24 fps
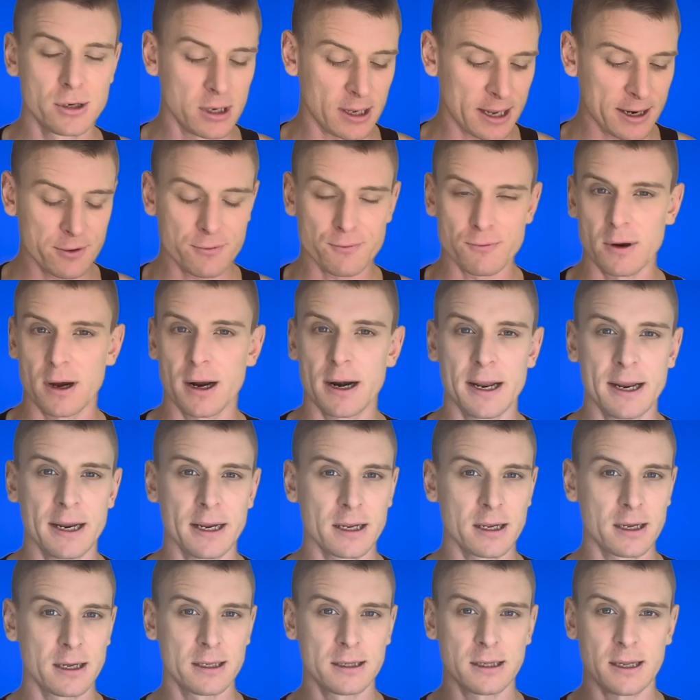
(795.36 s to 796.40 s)

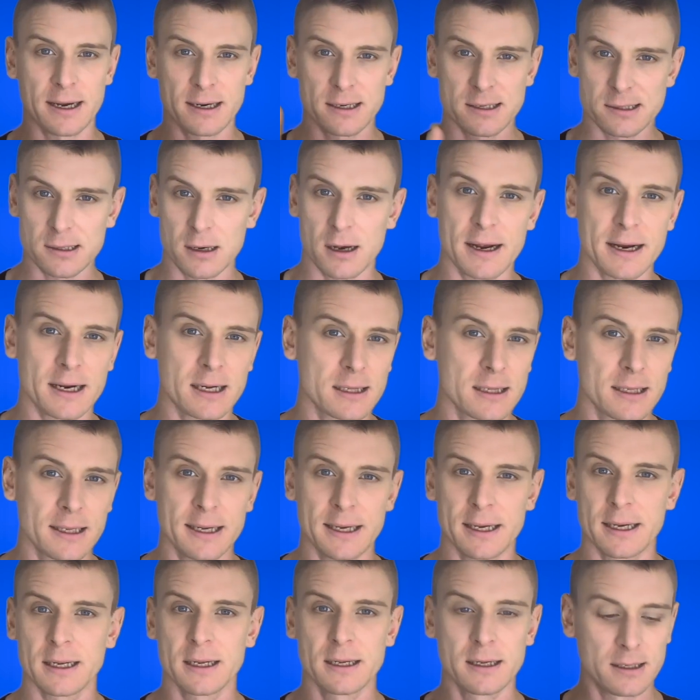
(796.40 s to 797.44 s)
running, like
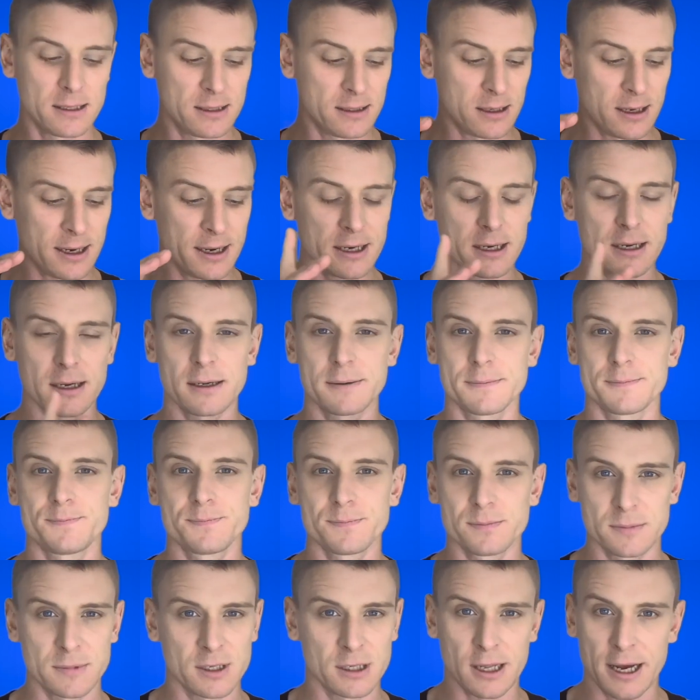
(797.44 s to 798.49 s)
cycling, like
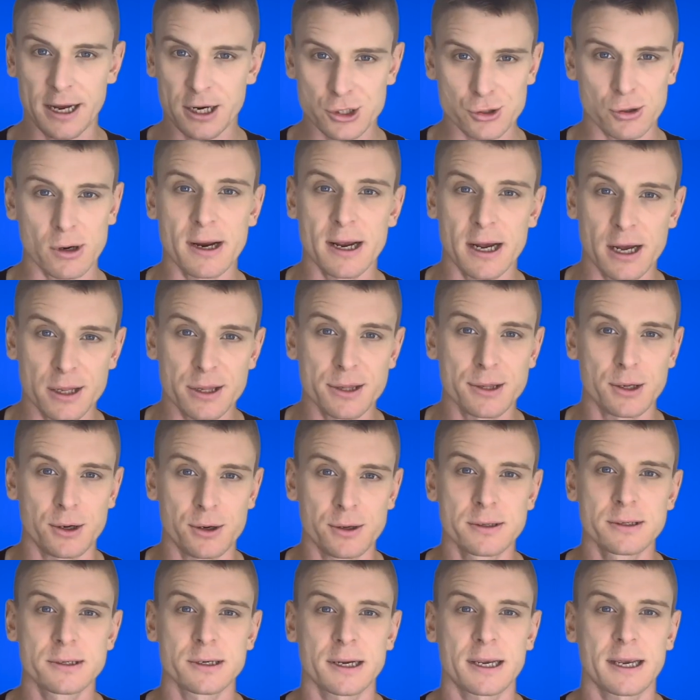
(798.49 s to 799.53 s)

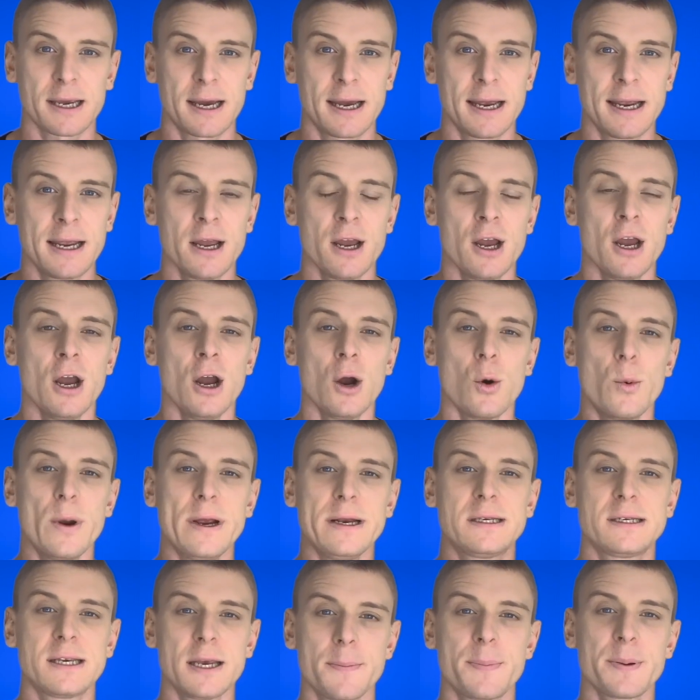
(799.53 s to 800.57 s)
triathlons, okay, we
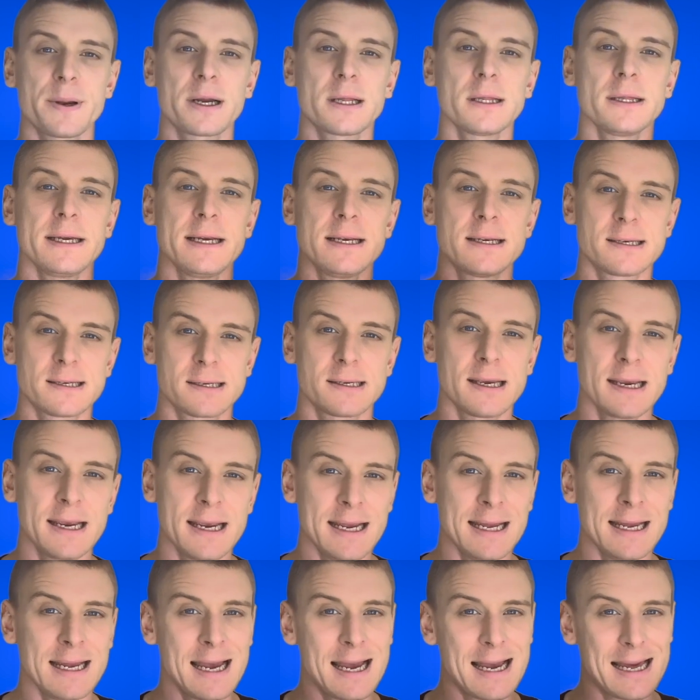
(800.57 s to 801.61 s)
typically
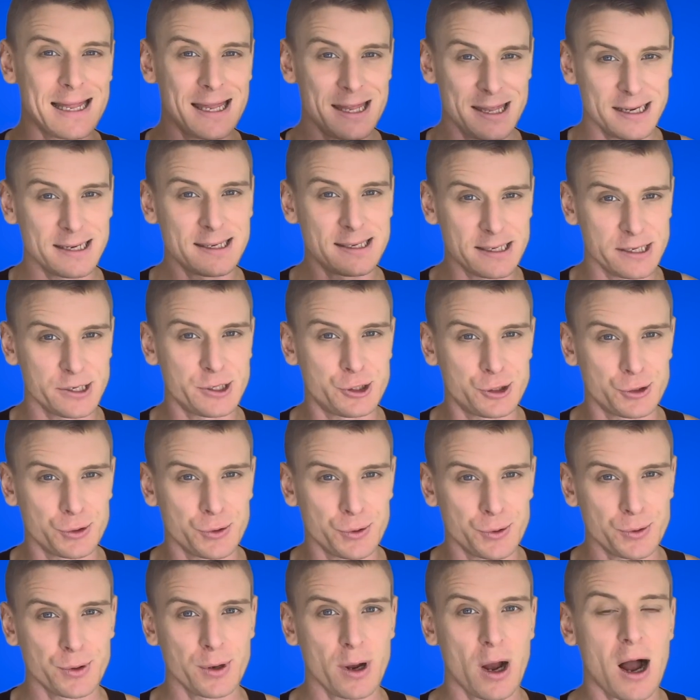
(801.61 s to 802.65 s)
see this issue.
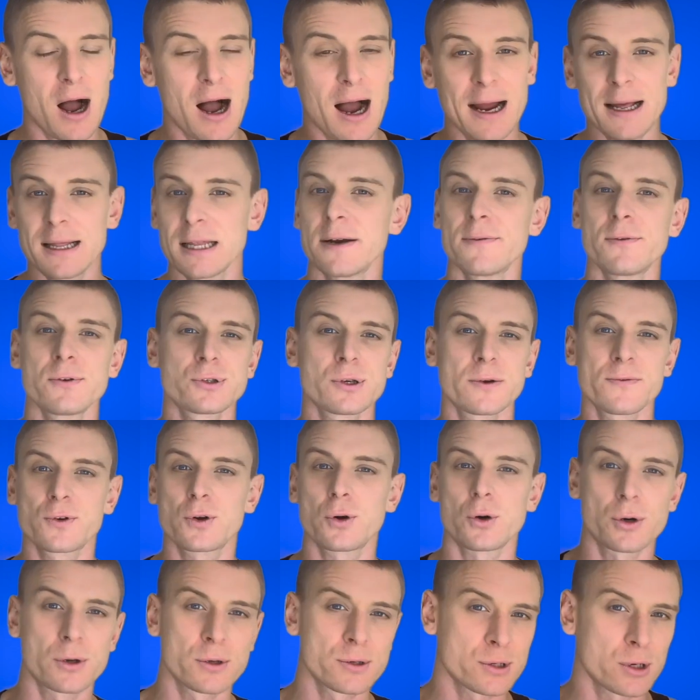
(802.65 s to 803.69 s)
High levels of
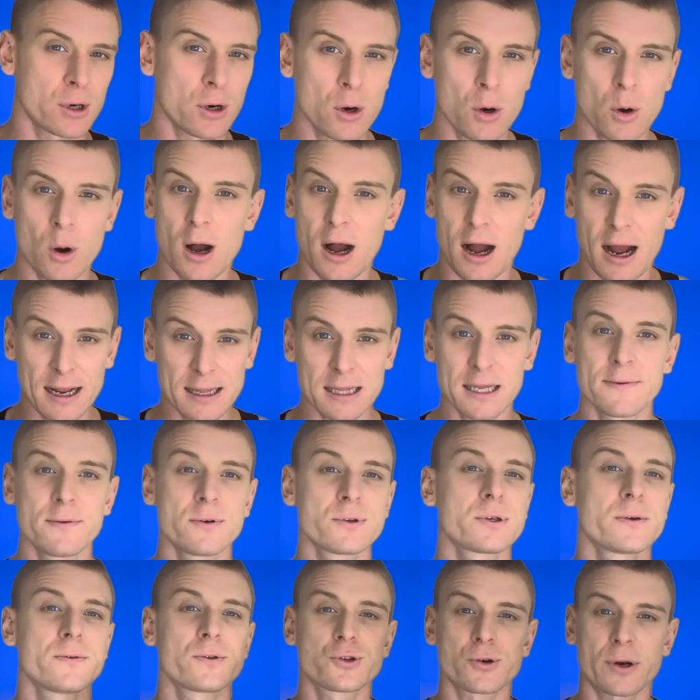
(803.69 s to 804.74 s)
cortisol, high
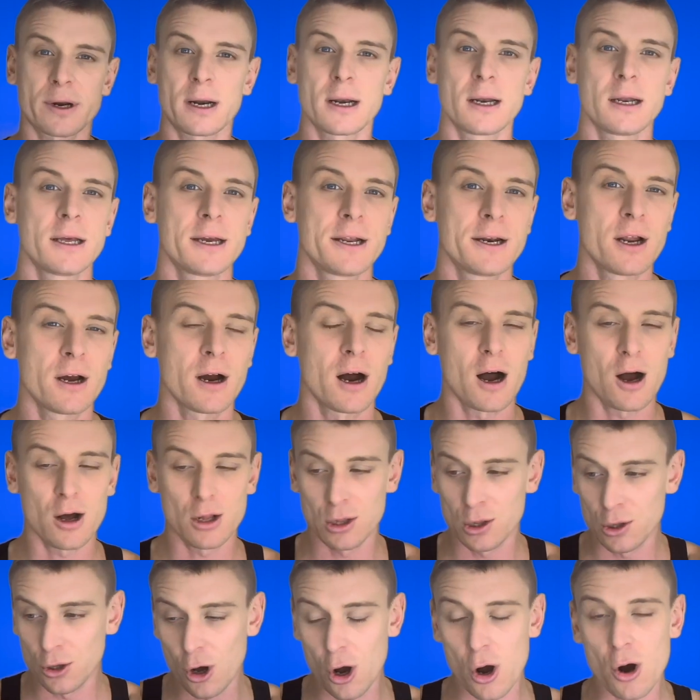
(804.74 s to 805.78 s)
levels of adrenaline,
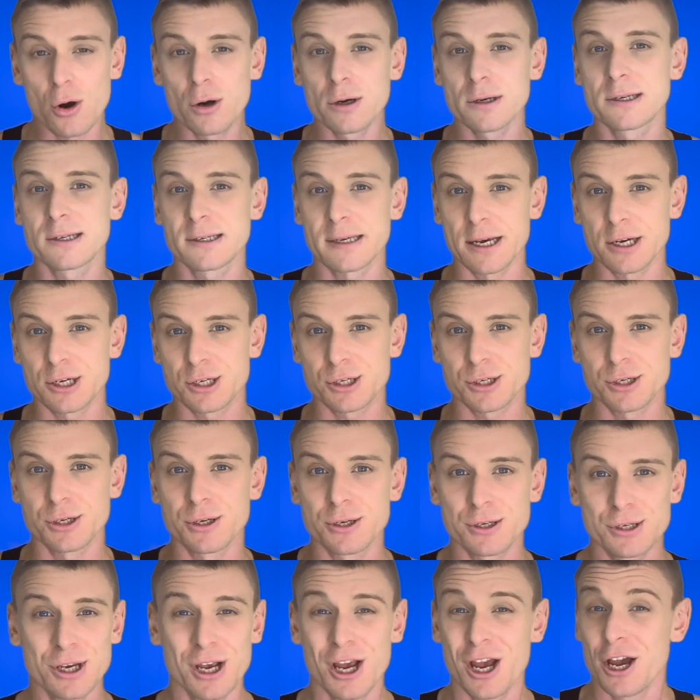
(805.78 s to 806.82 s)
long
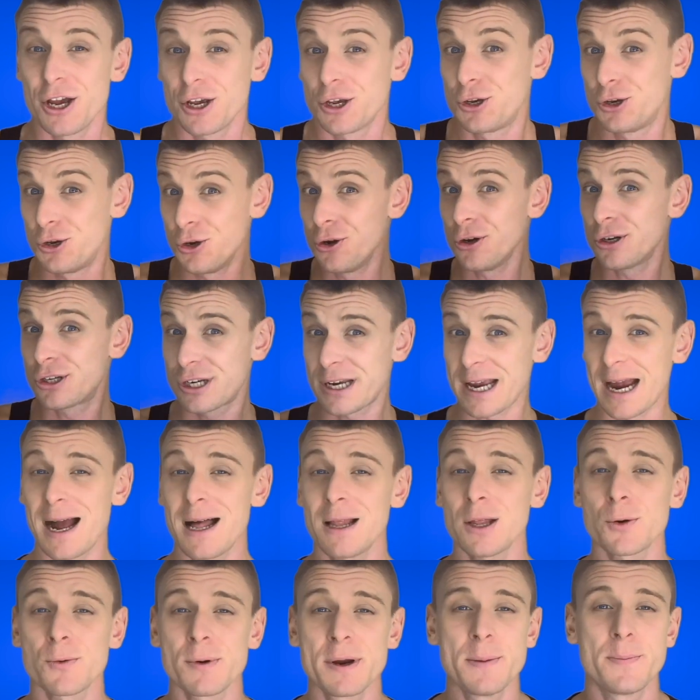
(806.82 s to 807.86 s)
sessions, huge
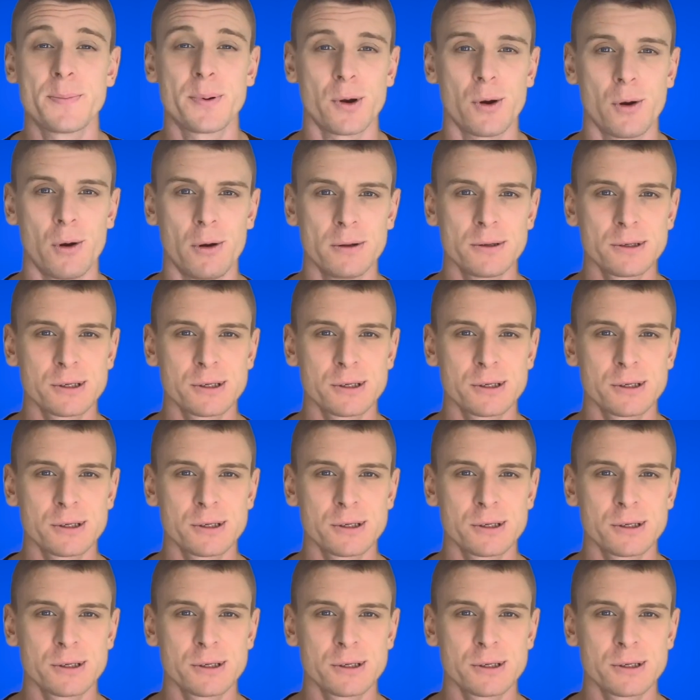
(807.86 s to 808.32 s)
calorie burns,